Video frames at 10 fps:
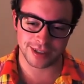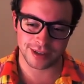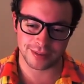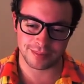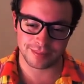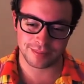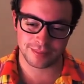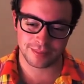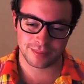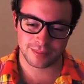Um,
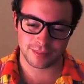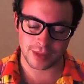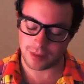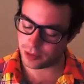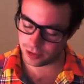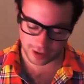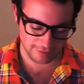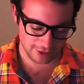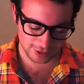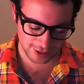Hopefully, I'm wondering
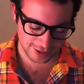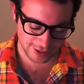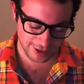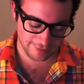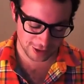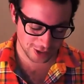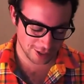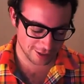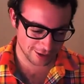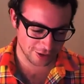if there's is the, if there's
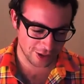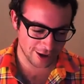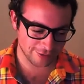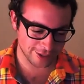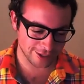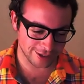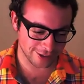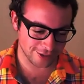anything left uh,